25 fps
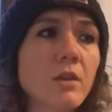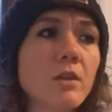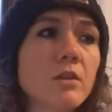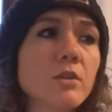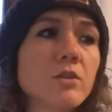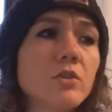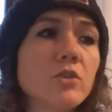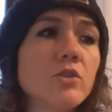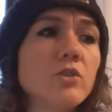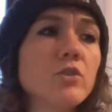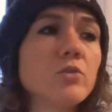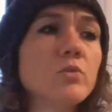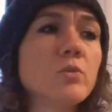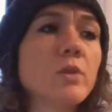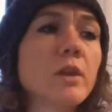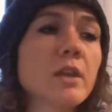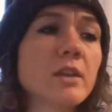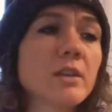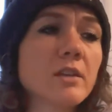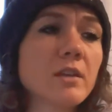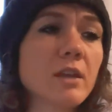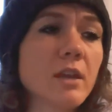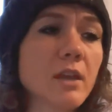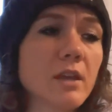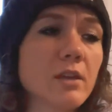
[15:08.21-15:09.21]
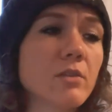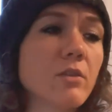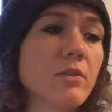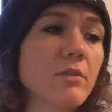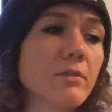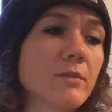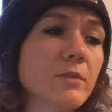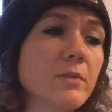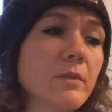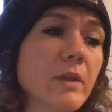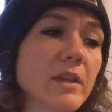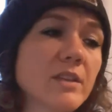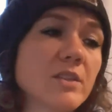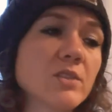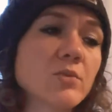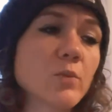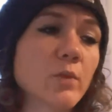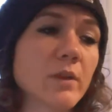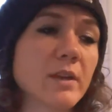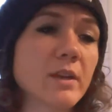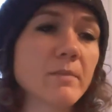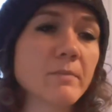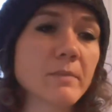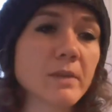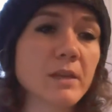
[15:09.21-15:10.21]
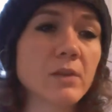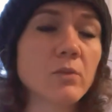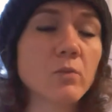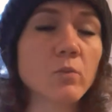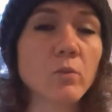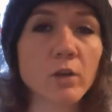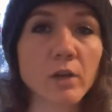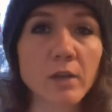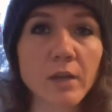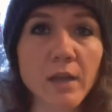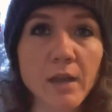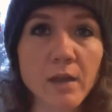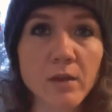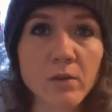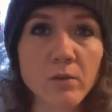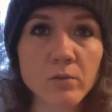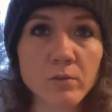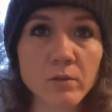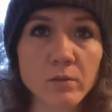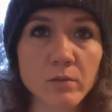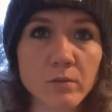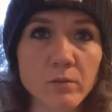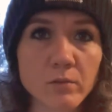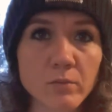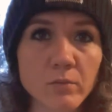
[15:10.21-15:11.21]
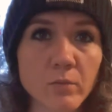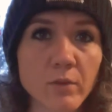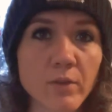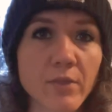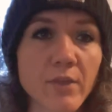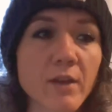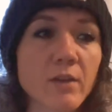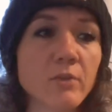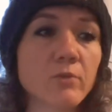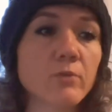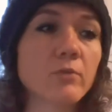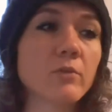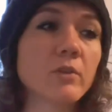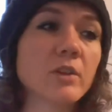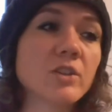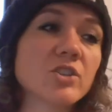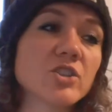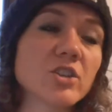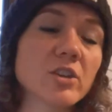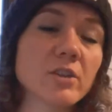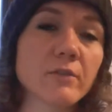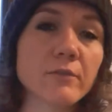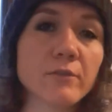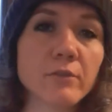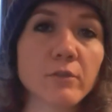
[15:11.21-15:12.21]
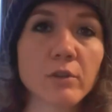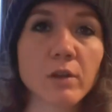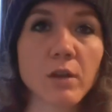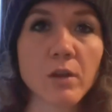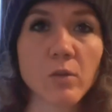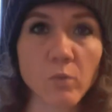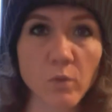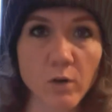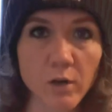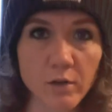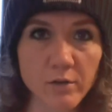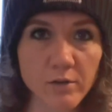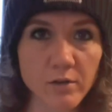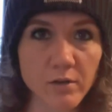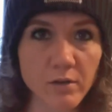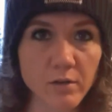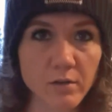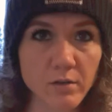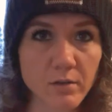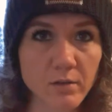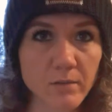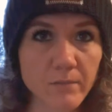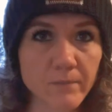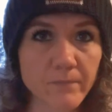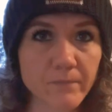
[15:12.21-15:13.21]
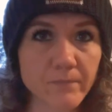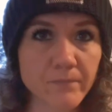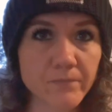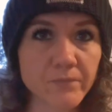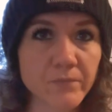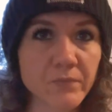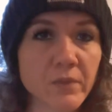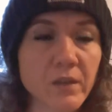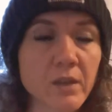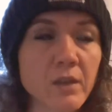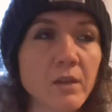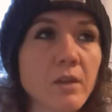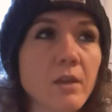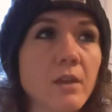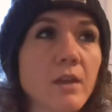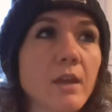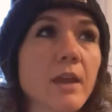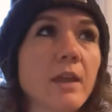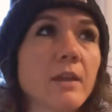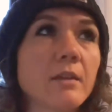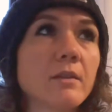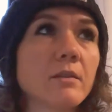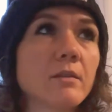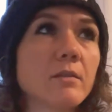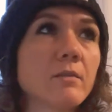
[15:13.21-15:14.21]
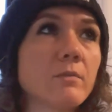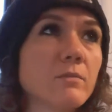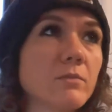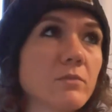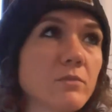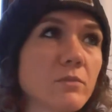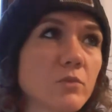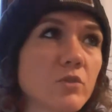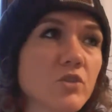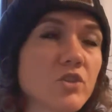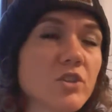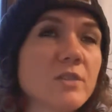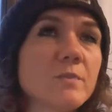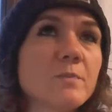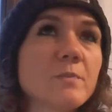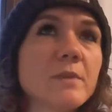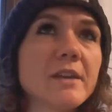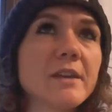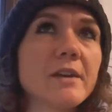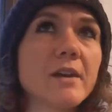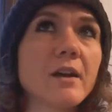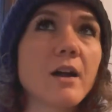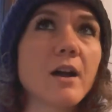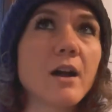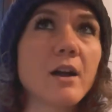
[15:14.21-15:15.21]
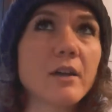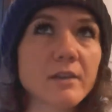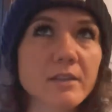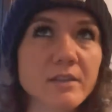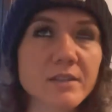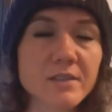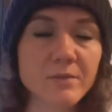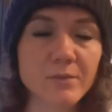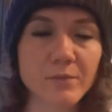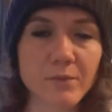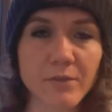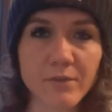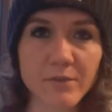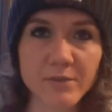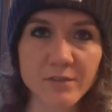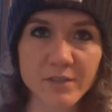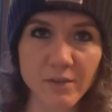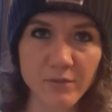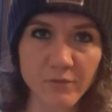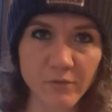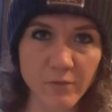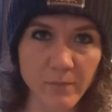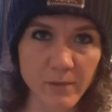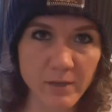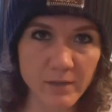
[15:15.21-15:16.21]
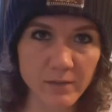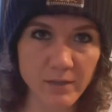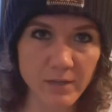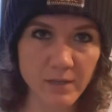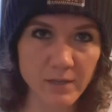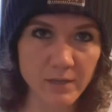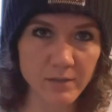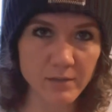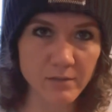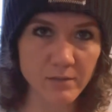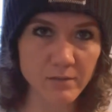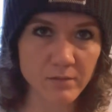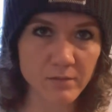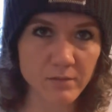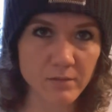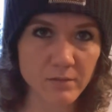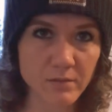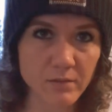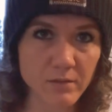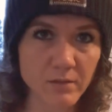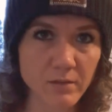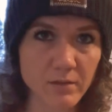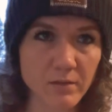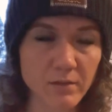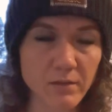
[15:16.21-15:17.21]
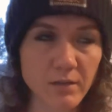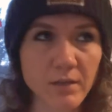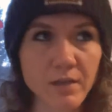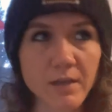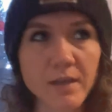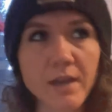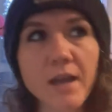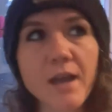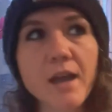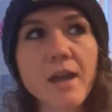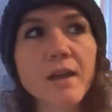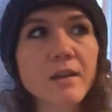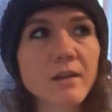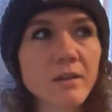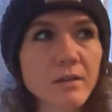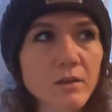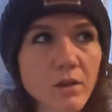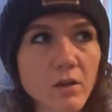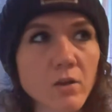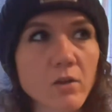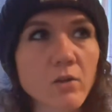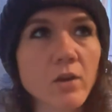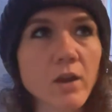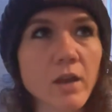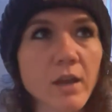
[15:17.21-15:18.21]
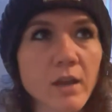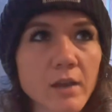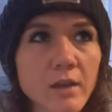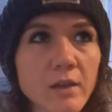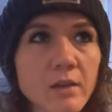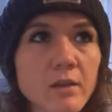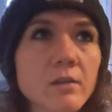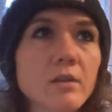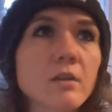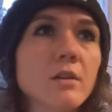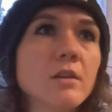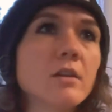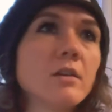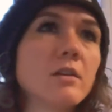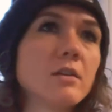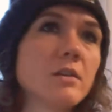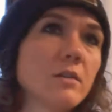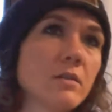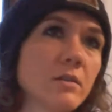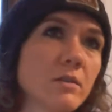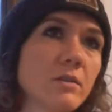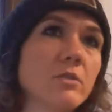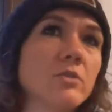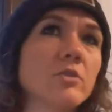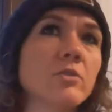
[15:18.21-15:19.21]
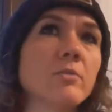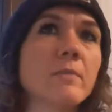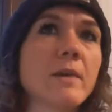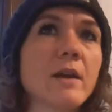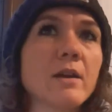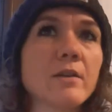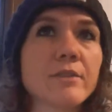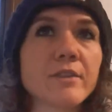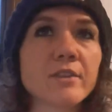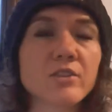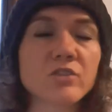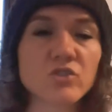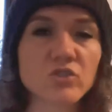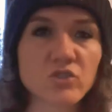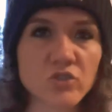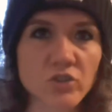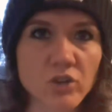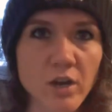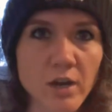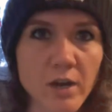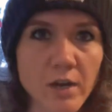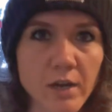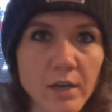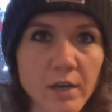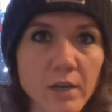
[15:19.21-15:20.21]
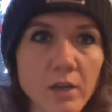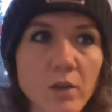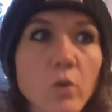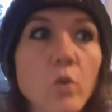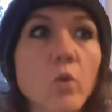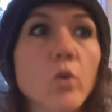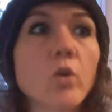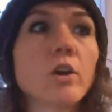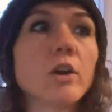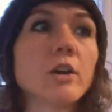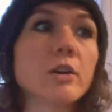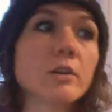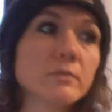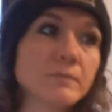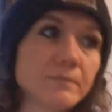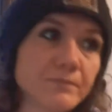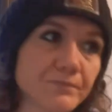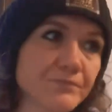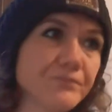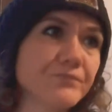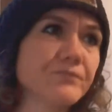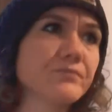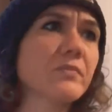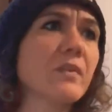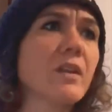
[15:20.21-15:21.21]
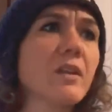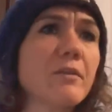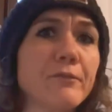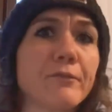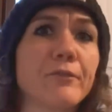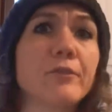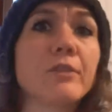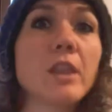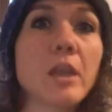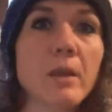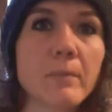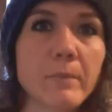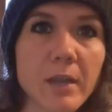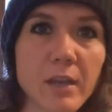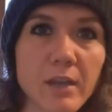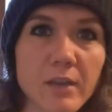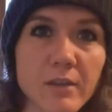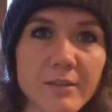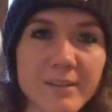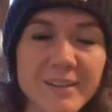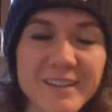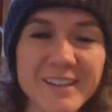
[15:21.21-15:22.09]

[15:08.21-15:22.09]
You can get through a 20-minute workout without reaching for a water. And just be honest with yourself about that. Yeah, okay, your mouth is dry or phlegmy,